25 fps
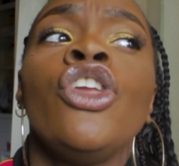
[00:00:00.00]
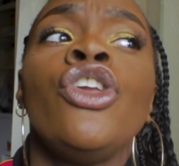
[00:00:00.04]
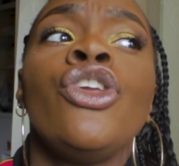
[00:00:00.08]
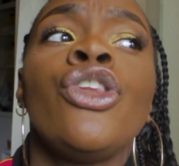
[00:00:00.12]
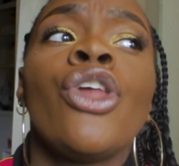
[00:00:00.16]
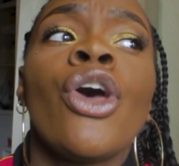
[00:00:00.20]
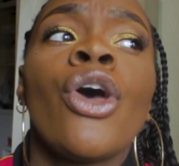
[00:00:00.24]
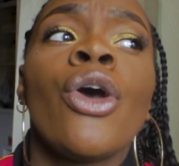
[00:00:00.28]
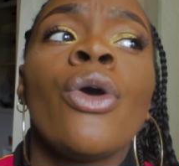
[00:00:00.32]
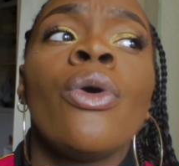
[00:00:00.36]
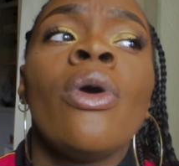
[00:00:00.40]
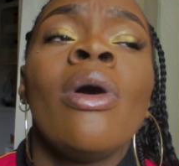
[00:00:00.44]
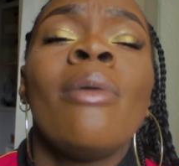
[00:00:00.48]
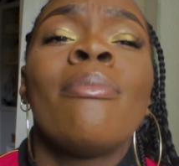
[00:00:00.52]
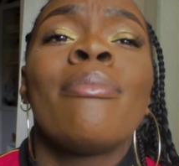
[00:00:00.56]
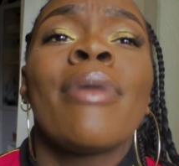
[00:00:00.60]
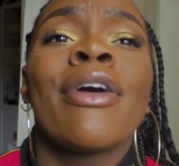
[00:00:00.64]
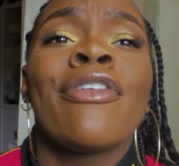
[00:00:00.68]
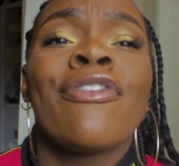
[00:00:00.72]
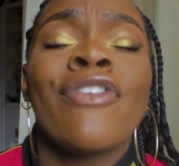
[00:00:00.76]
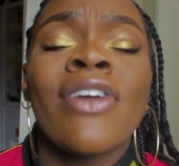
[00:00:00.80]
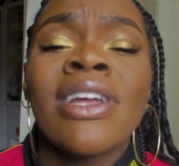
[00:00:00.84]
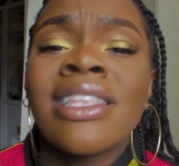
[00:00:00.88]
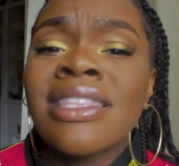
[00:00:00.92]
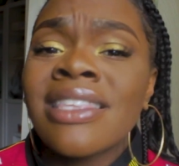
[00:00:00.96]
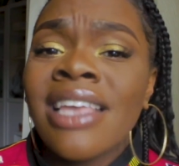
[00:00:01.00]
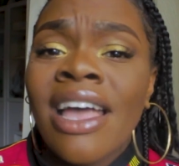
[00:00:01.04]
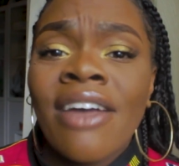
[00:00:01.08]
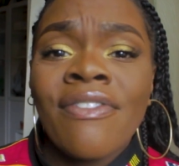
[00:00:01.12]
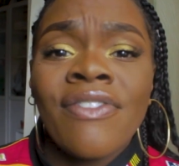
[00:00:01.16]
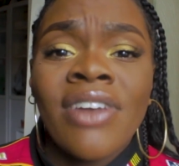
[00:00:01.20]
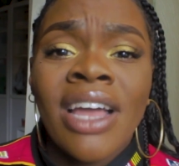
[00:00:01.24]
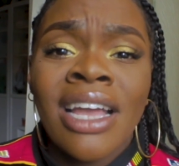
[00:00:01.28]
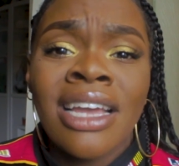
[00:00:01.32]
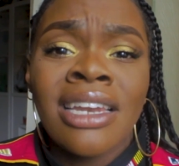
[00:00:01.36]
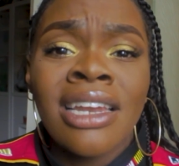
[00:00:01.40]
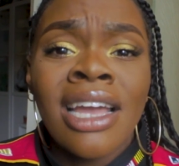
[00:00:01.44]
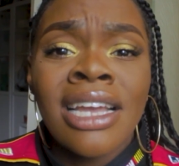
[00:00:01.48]
you know, my friends
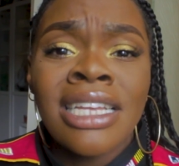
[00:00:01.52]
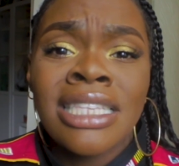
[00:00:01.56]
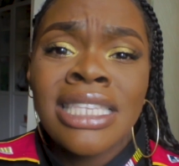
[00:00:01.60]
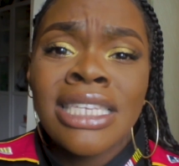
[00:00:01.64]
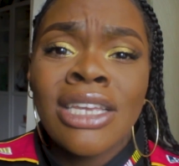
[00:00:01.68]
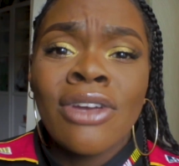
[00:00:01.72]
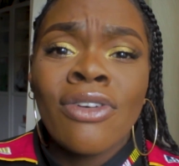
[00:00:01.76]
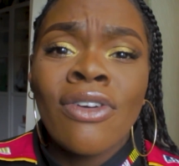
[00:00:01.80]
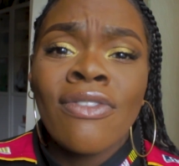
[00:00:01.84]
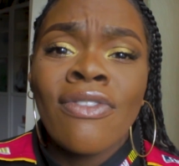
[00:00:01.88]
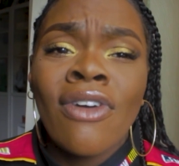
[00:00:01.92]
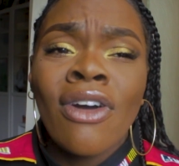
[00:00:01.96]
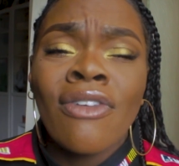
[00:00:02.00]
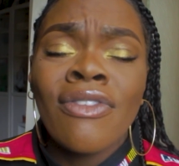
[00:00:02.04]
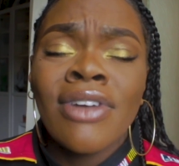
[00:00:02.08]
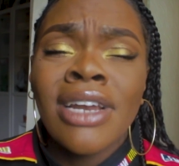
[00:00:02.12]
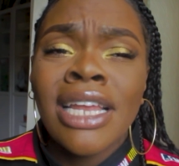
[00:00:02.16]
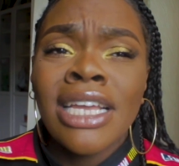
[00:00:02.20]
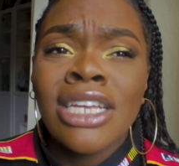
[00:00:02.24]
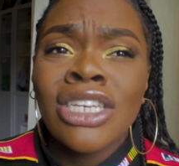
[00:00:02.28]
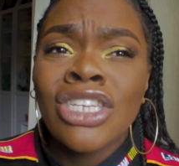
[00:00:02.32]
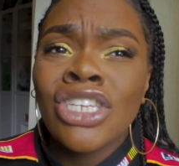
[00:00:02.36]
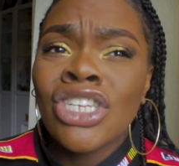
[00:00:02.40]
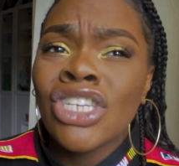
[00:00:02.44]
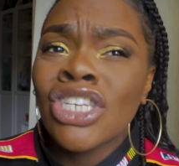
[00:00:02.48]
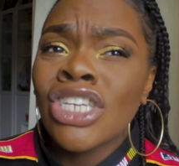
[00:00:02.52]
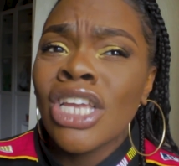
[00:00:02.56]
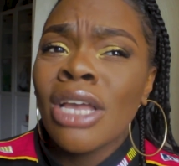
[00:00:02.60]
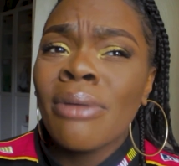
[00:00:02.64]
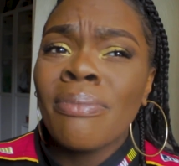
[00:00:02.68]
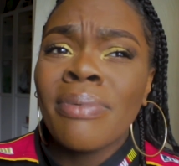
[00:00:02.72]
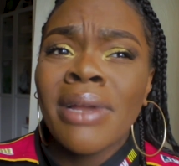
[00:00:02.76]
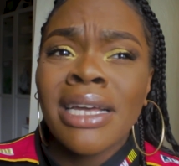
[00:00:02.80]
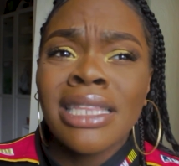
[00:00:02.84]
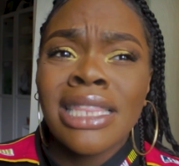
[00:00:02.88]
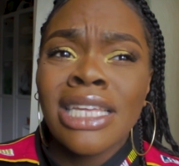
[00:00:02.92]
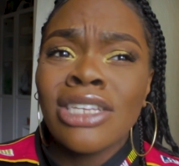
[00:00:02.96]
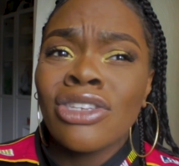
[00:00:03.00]
have, like, an idea of our
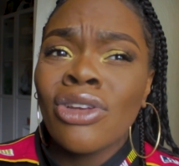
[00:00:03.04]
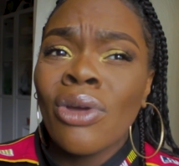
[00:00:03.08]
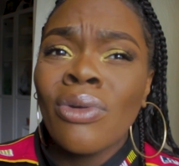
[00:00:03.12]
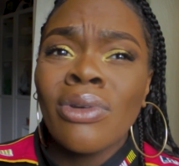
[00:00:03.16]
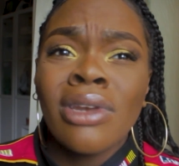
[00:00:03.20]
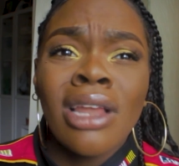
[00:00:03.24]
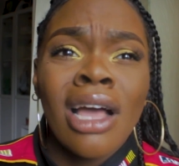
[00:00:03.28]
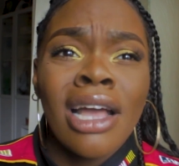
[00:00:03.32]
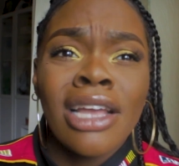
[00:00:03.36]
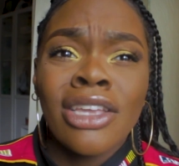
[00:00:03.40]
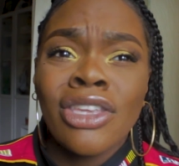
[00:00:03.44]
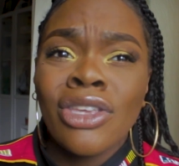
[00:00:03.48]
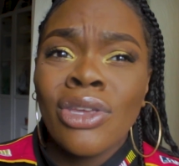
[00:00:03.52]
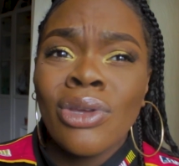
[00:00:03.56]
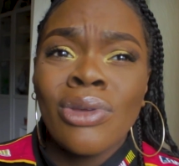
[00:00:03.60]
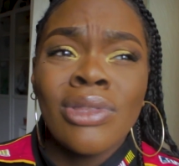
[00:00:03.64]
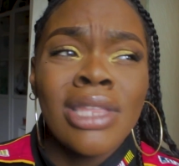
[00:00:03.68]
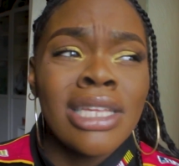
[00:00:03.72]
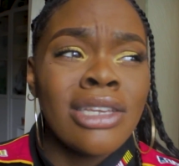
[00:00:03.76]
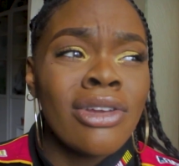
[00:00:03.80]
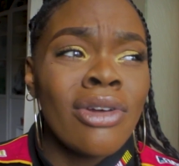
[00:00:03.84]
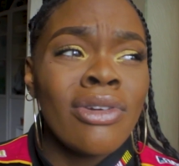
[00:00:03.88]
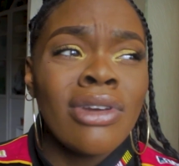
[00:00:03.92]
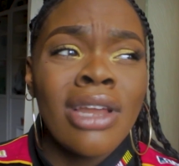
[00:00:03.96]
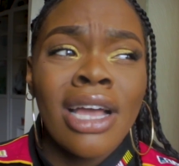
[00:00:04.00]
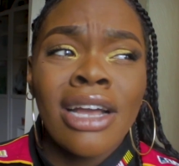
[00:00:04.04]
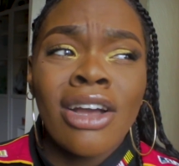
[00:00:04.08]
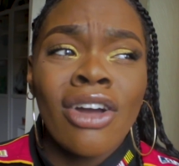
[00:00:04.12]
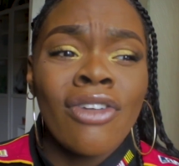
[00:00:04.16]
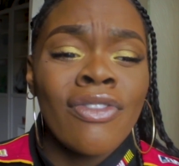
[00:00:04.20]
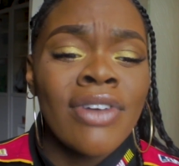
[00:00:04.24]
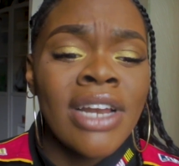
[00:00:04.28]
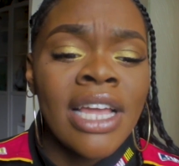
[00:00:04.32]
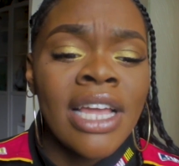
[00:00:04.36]
relationship, like, they don't like you, they don't like our